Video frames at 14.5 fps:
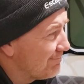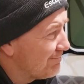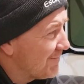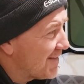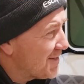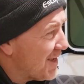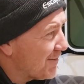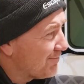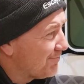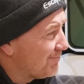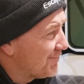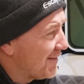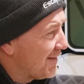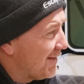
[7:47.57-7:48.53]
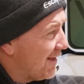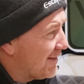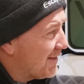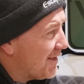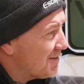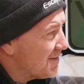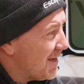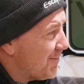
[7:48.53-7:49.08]
That's it. Anything
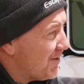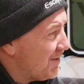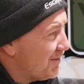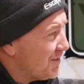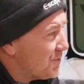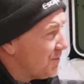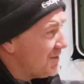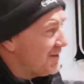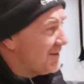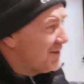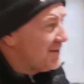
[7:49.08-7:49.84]
else, Samuel, on this one?